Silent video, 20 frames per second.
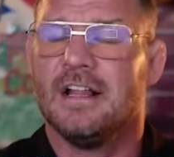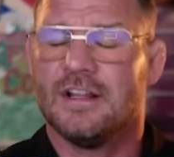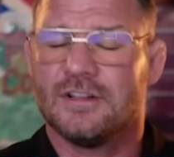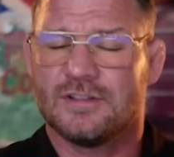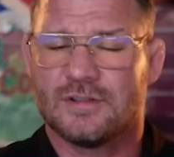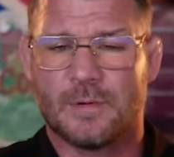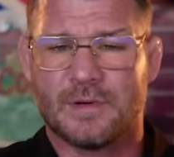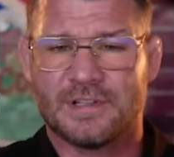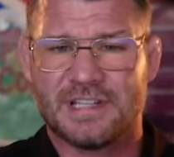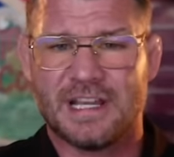So
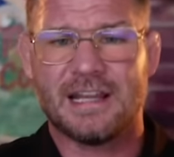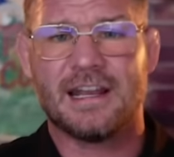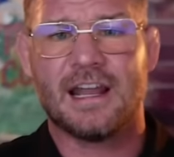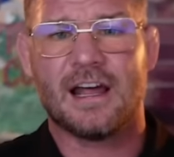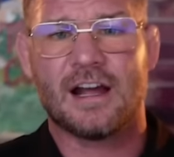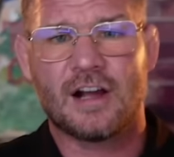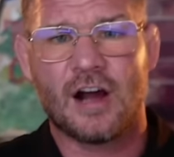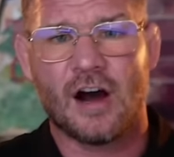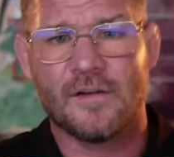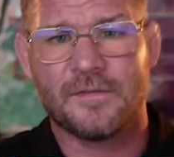we're sitting at a
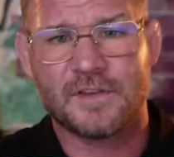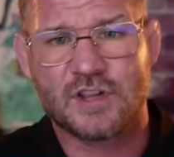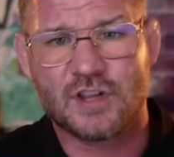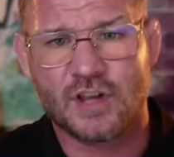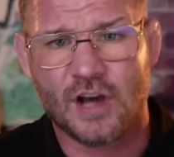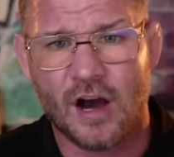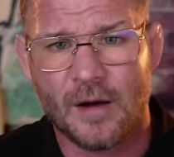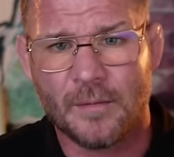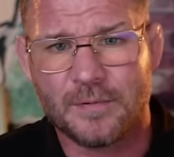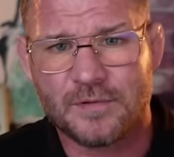coffee
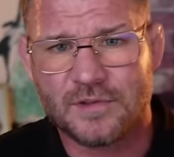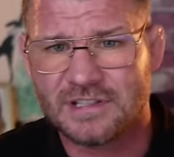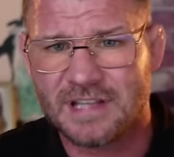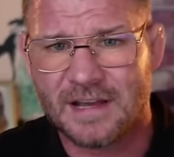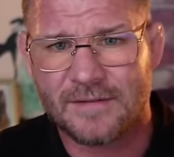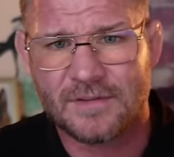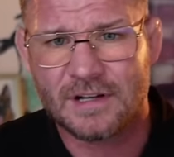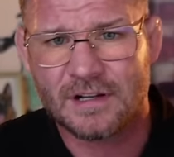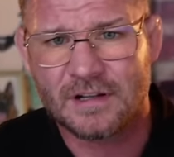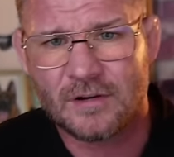shop, just
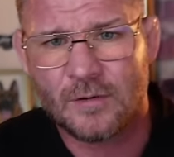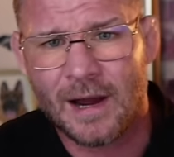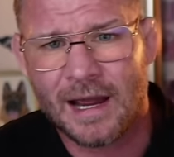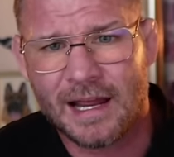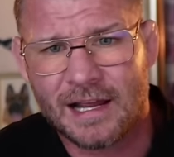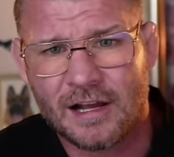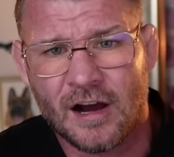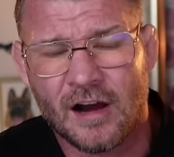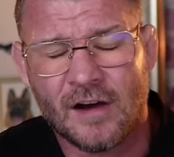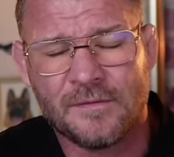having a quiet
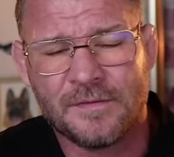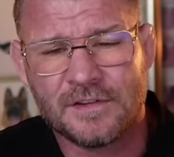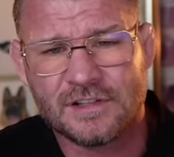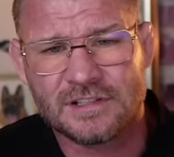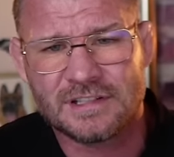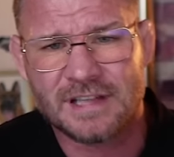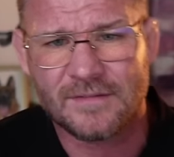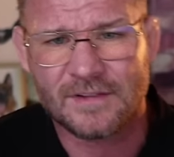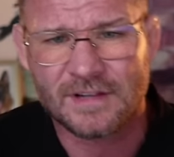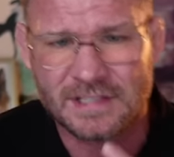coffee, just
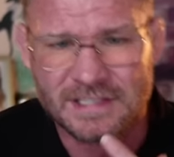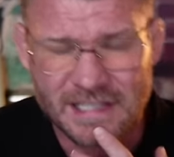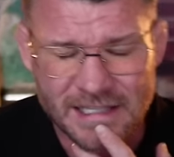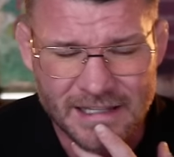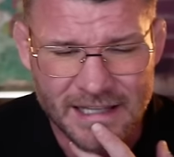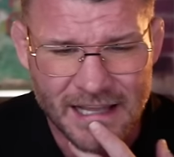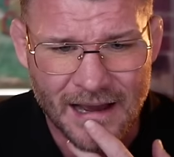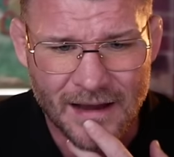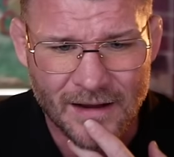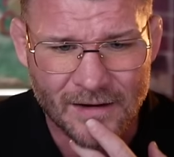having a sit
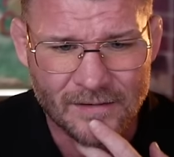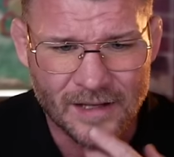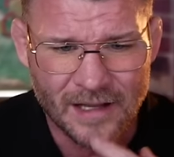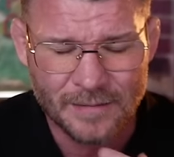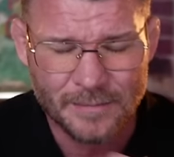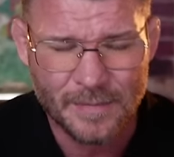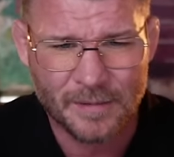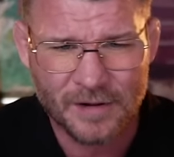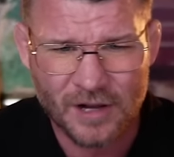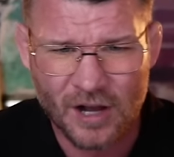down. And
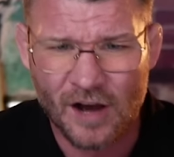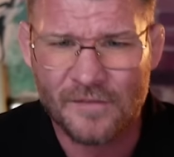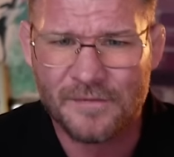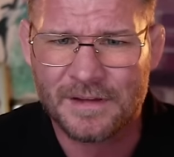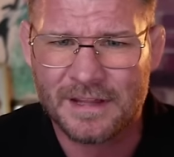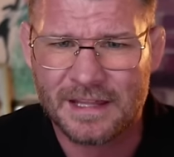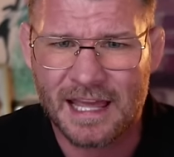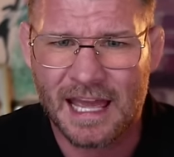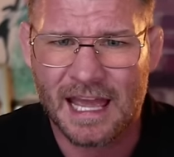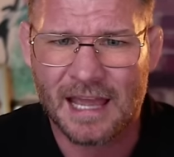my coffee
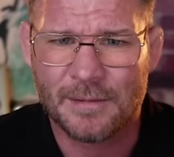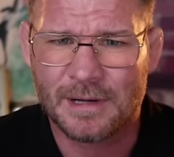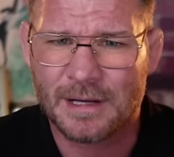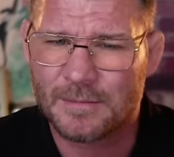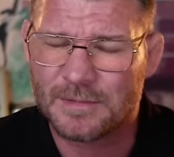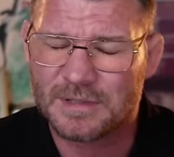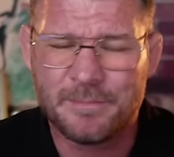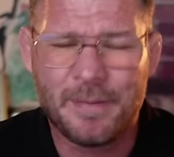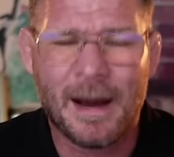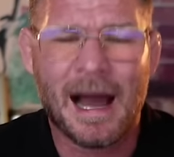came and it
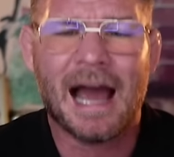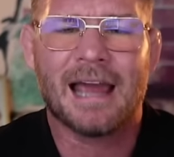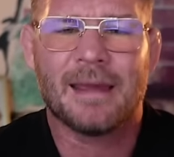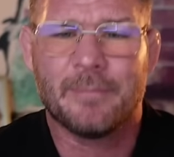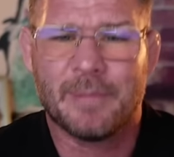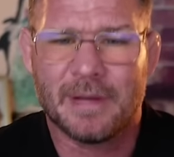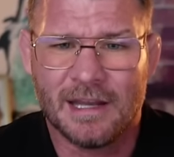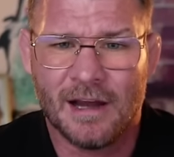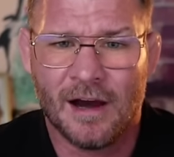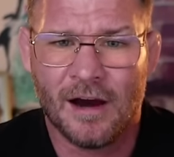was
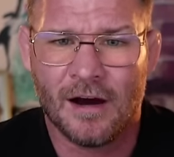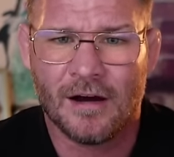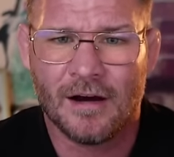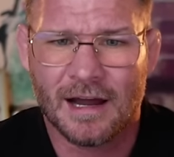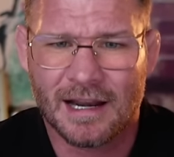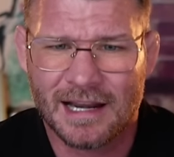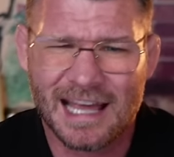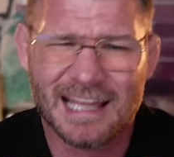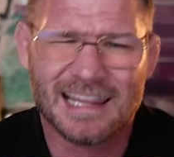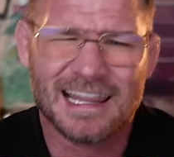piping hot.
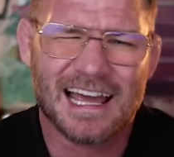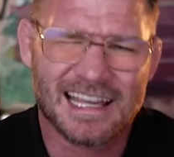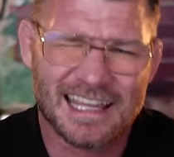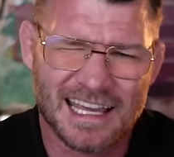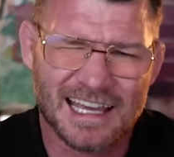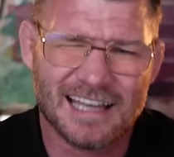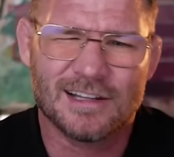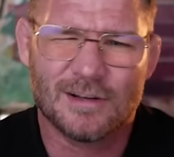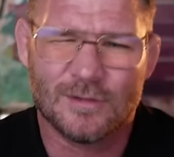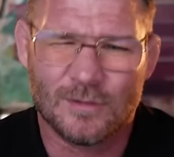And I like
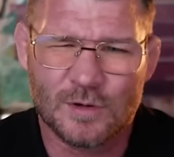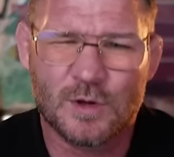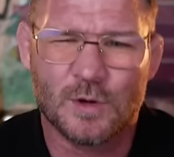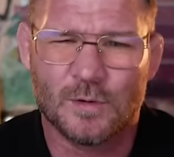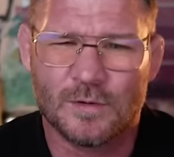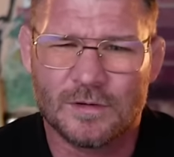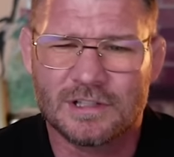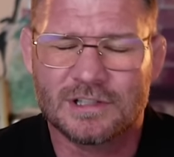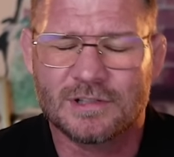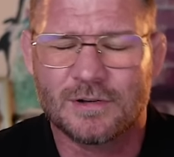it a little
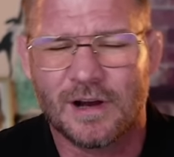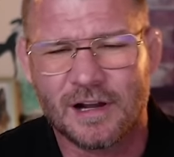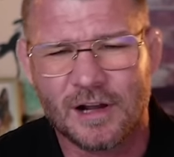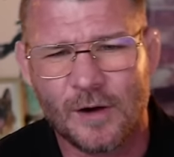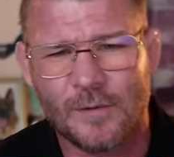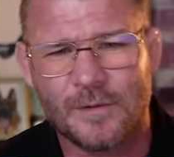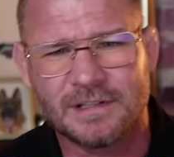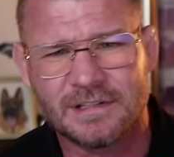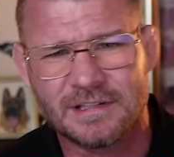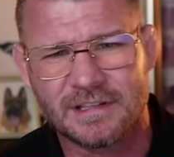cooler. So I
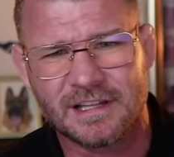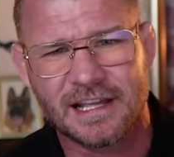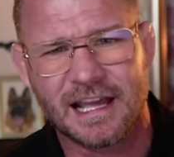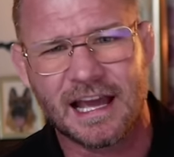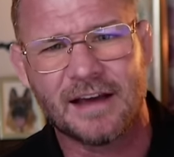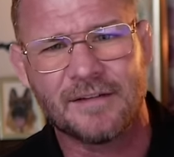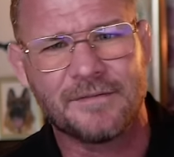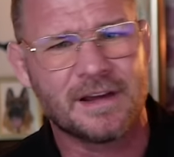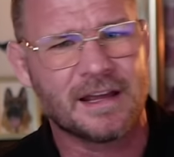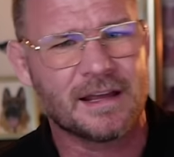go into the
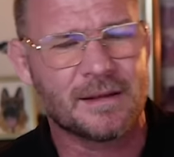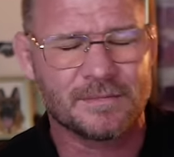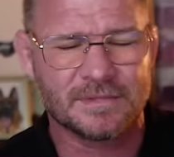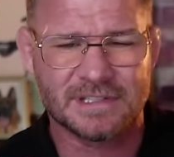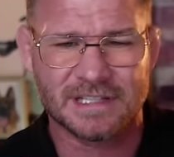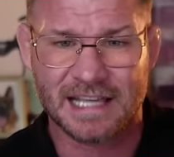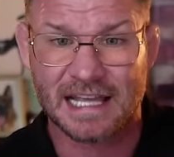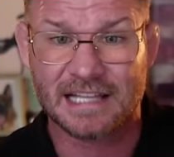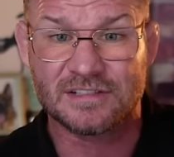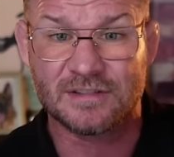cafe to
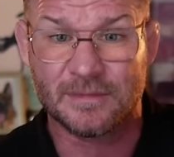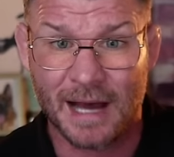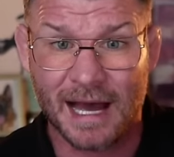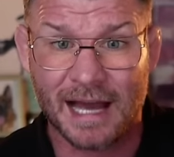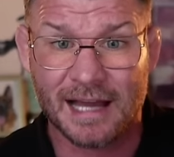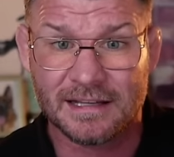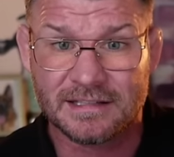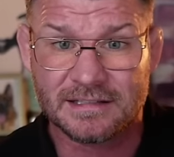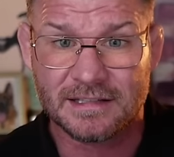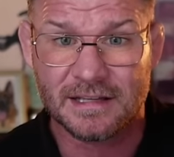get some
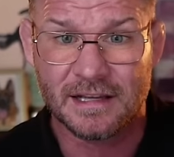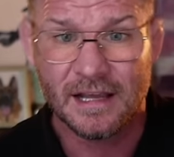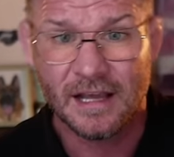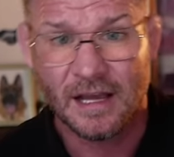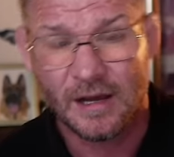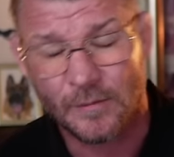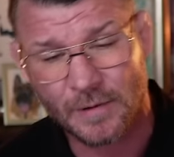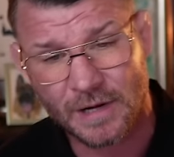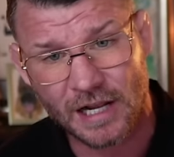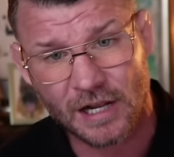ice.
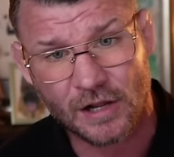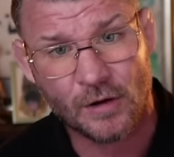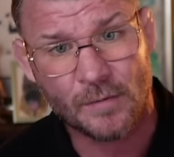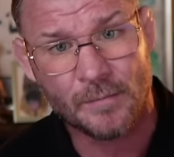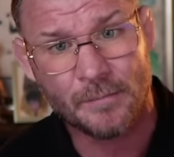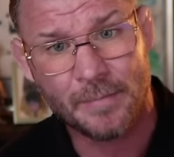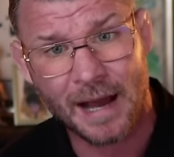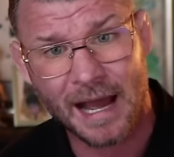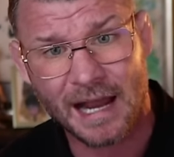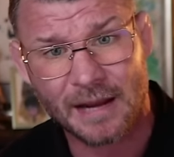When I
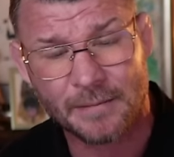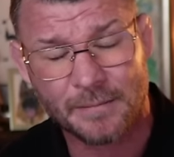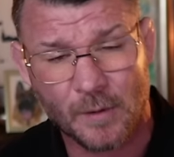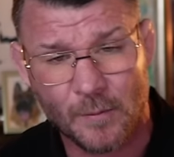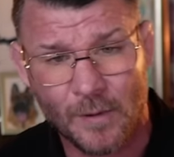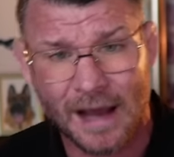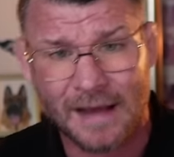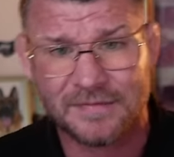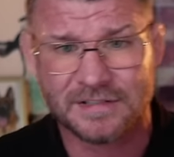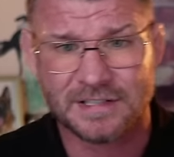come back, my
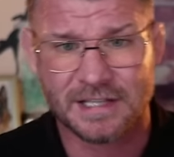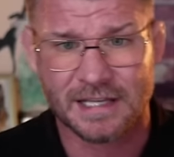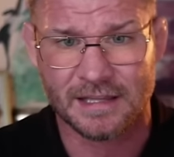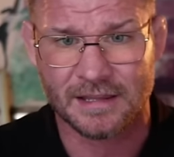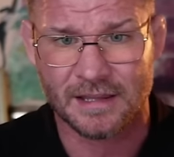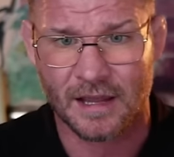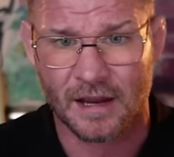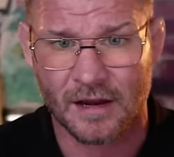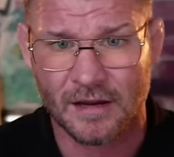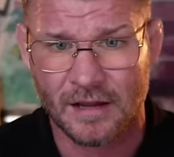wife's sitting
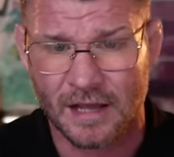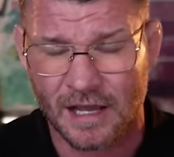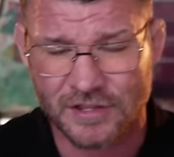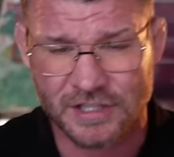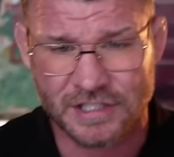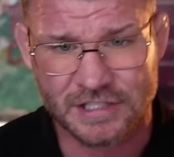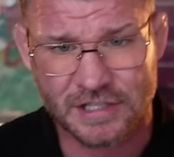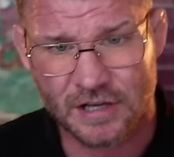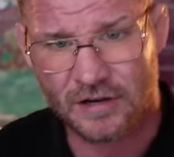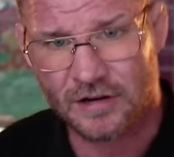there and
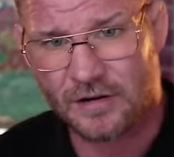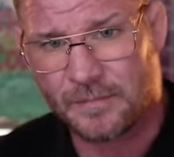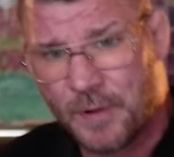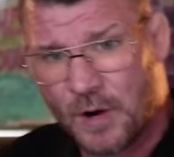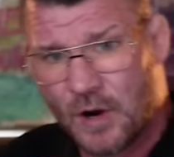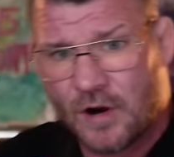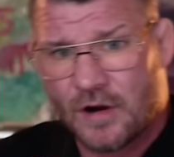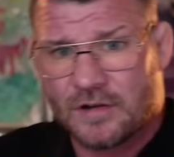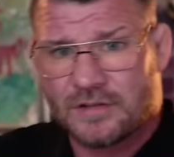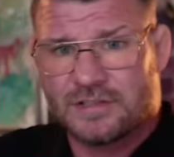she's got her
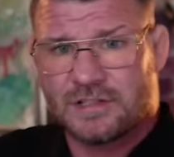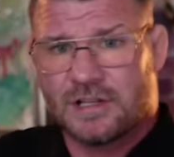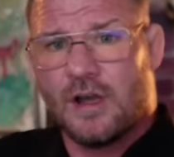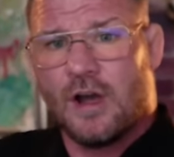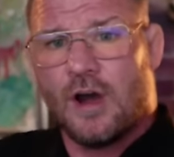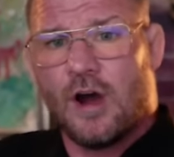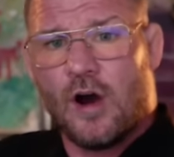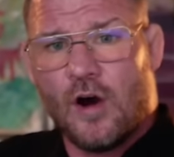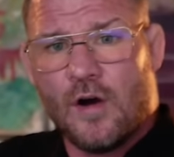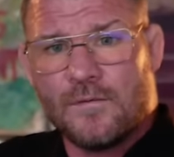purse
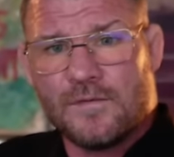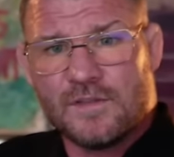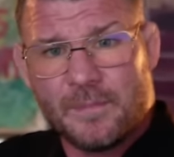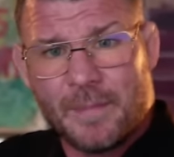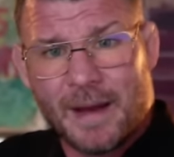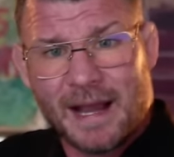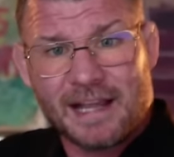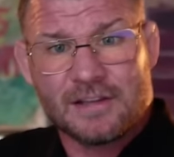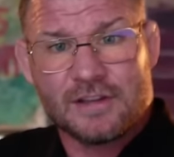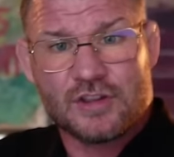over the
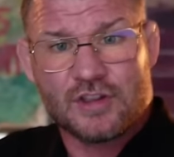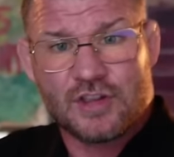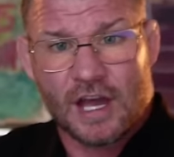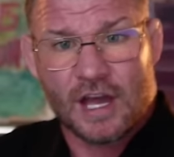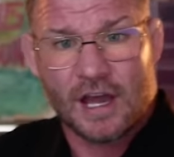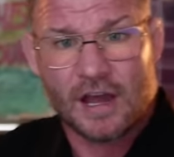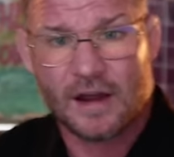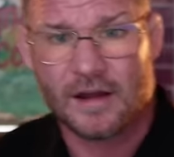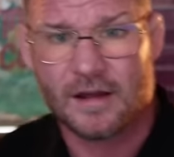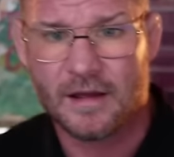back of the
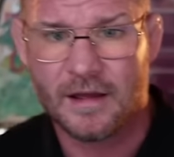chair.